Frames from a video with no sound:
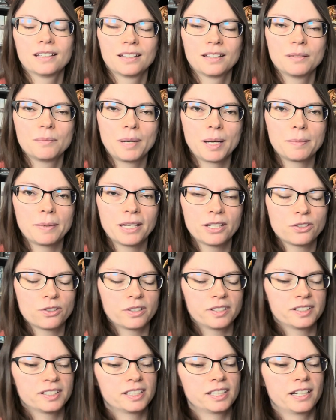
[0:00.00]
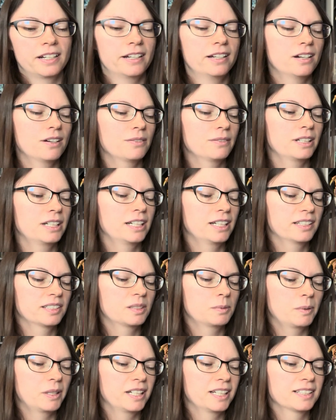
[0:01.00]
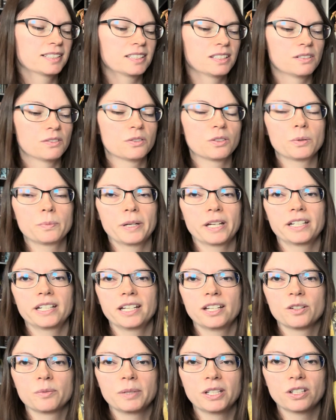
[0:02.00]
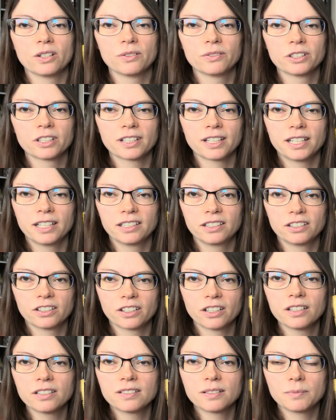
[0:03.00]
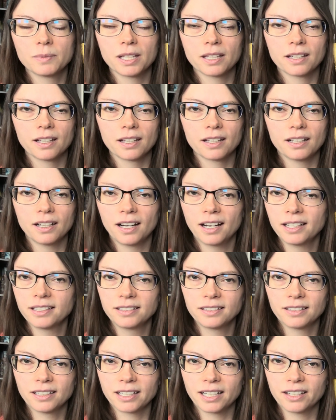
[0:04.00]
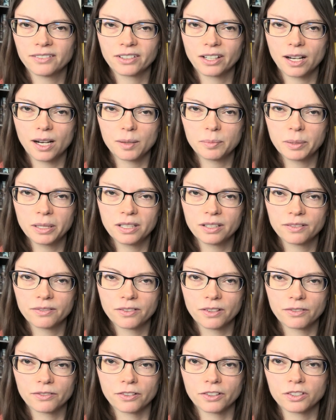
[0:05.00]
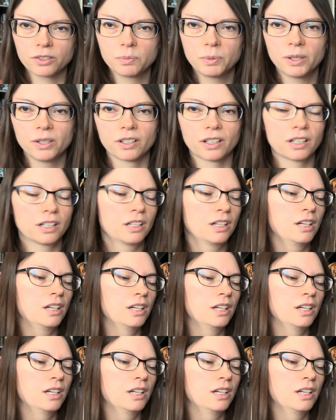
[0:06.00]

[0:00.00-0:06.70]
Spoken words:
My patrons and I are reading Spinning Silver by Naomi Novik, and it occurred to me that I did not have a copy of the first book.